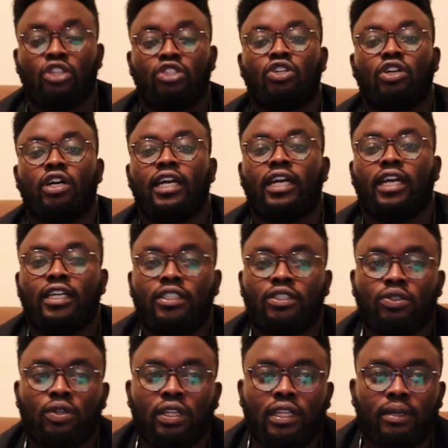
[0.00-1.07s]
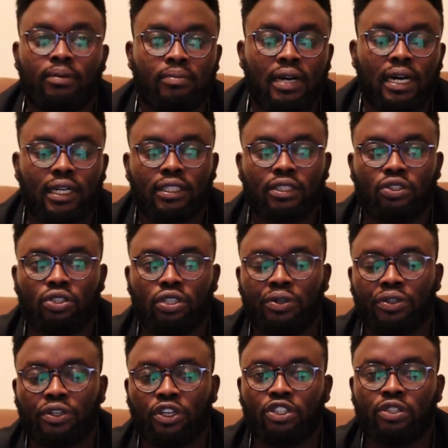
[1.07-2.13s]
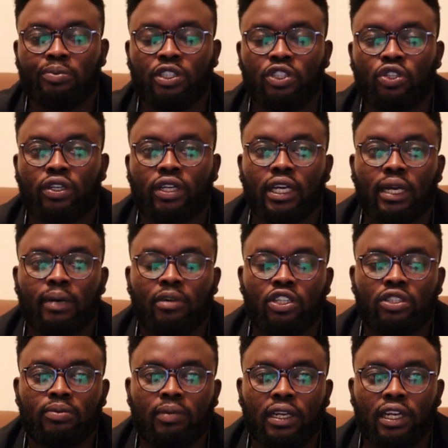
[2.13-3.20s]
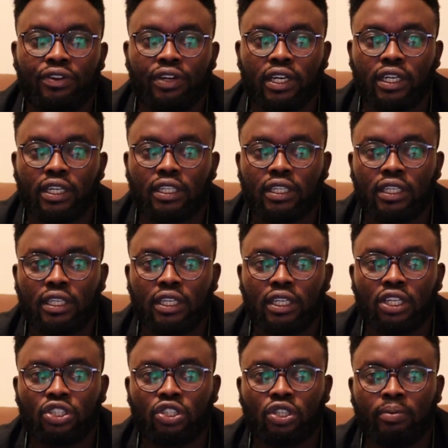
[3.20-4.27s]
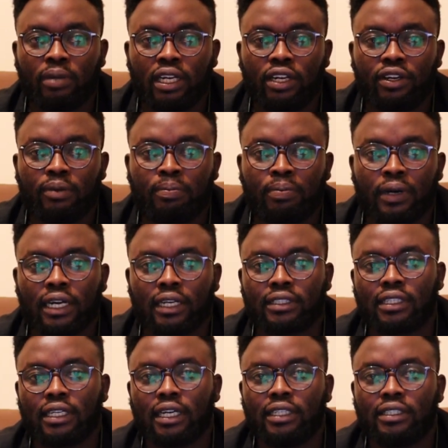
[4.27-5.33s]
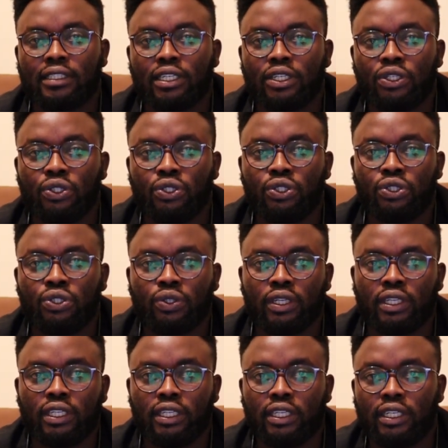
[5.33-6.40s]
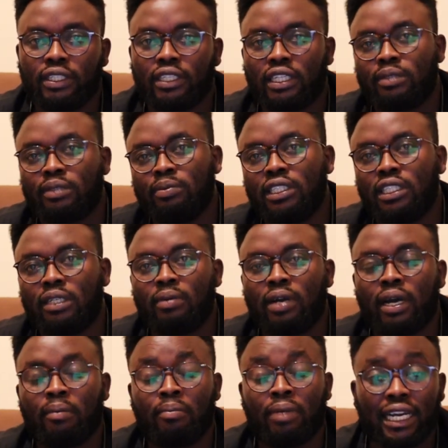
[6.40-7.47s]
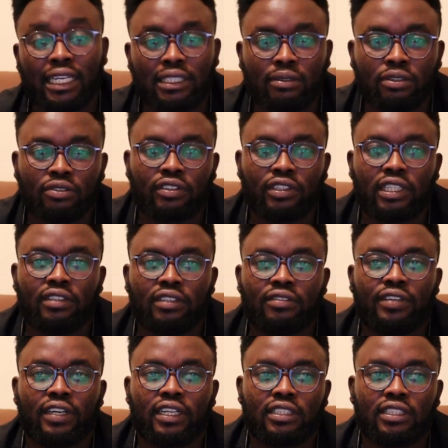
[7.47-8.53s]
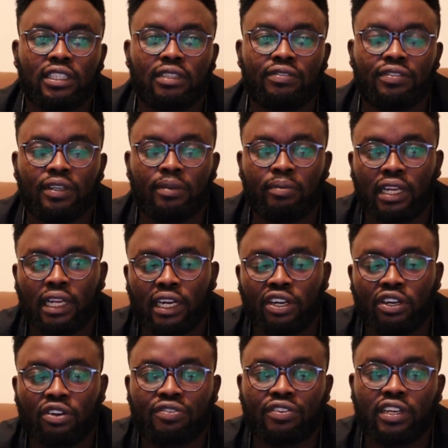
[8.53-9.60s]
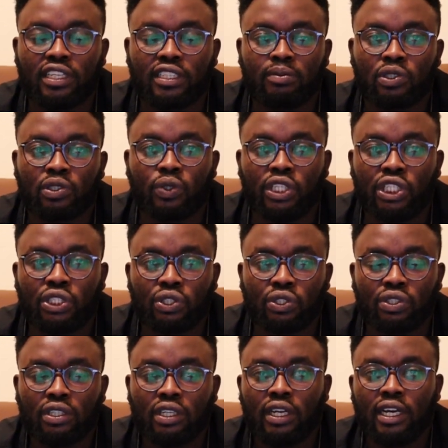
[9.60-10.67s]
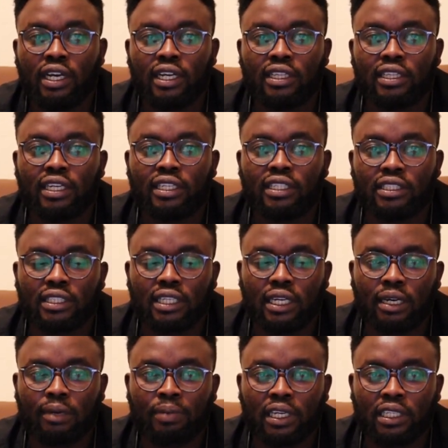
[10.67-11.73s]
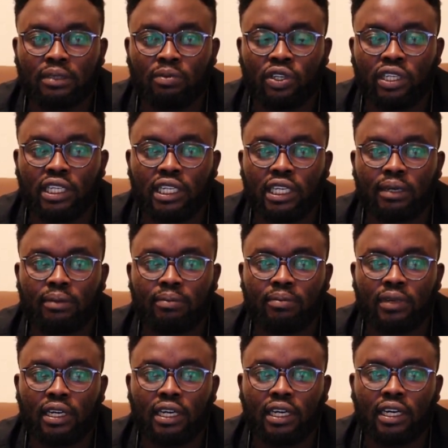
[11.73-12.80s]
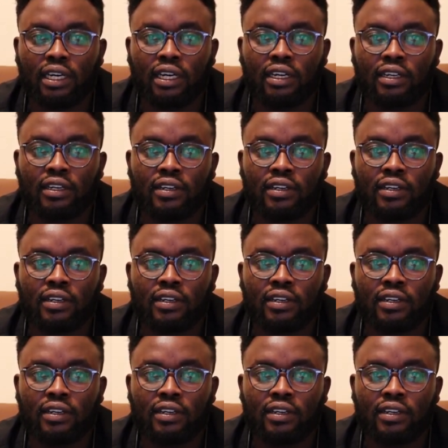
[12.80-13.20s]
So hi guys, welcome back. Today we're going to be talking about malaria. So malaria parasites are usually transmitted by a bite of an infected female Anopheles mosquito. That is Plasmodium